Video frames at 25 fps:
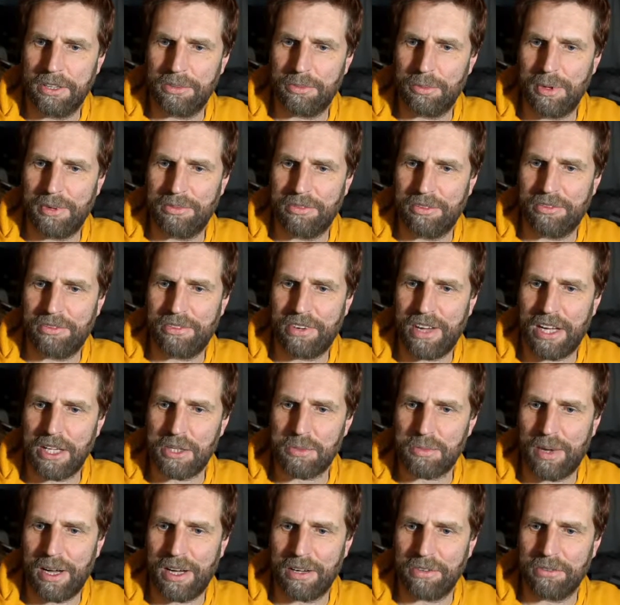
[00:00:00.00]
Here's a bit of a
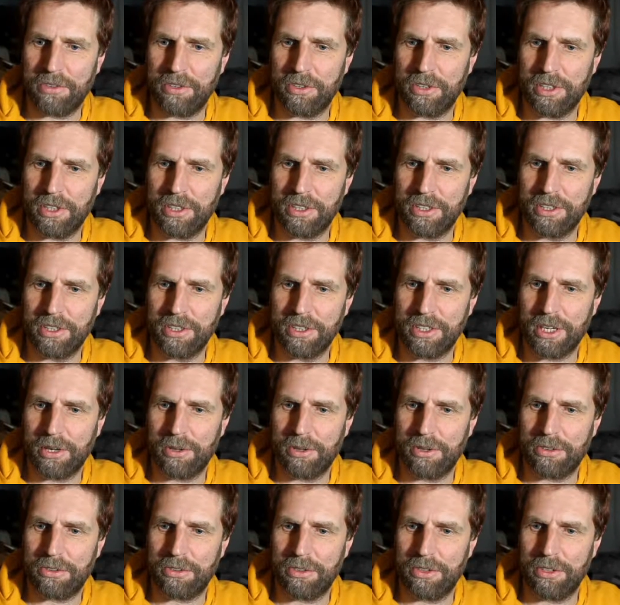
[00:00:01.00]
flashback for you,
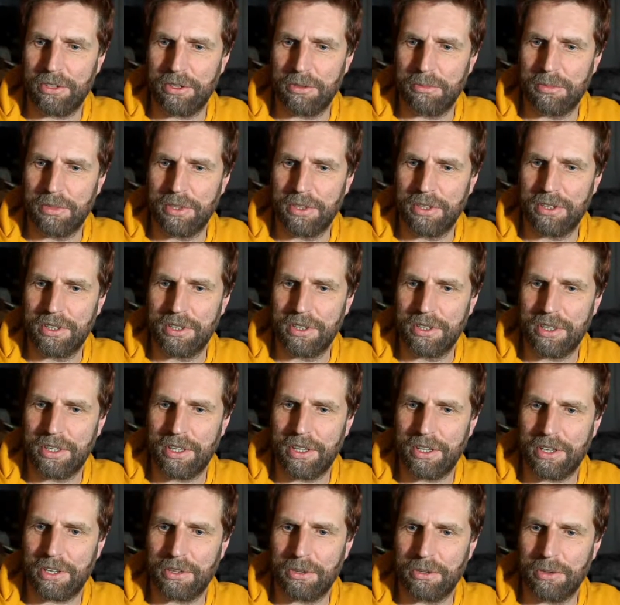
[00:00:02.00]
going through them.
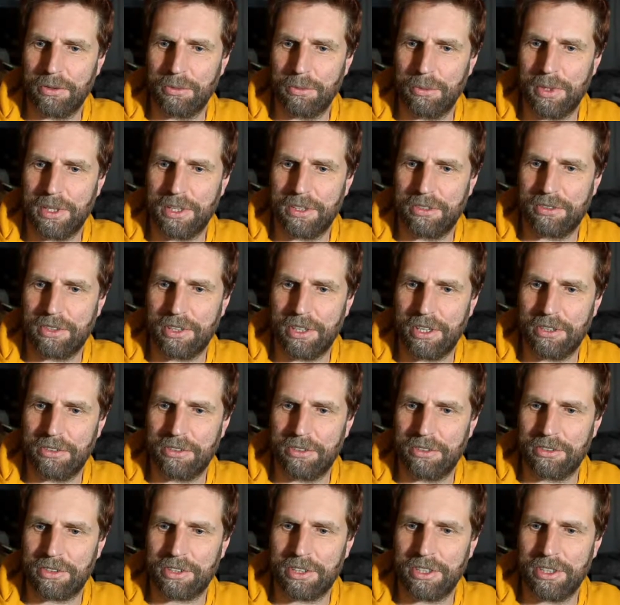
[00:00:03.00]
Oh, they all look weird
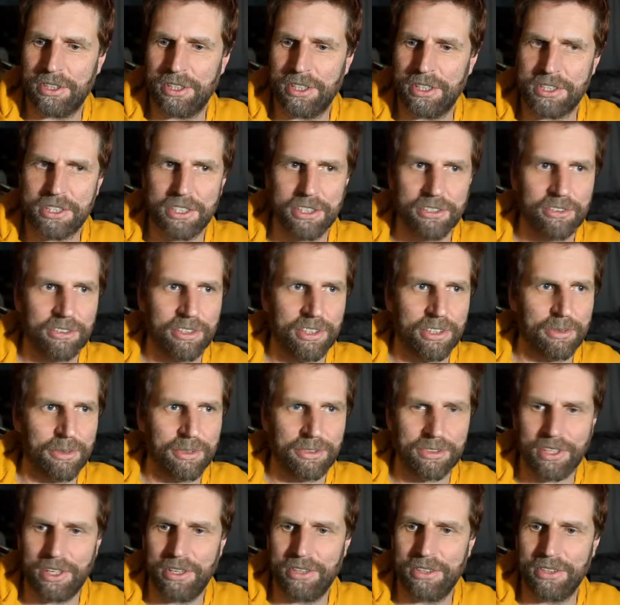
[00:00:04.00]
sizes. I can't actually see
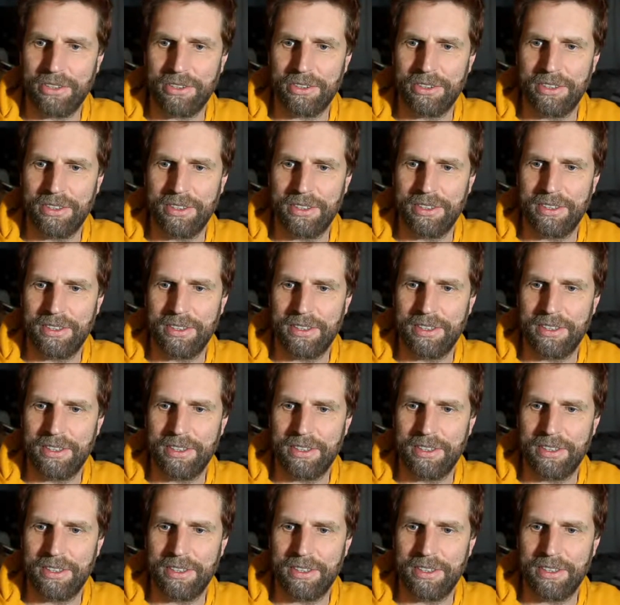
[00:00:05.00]
what's going on.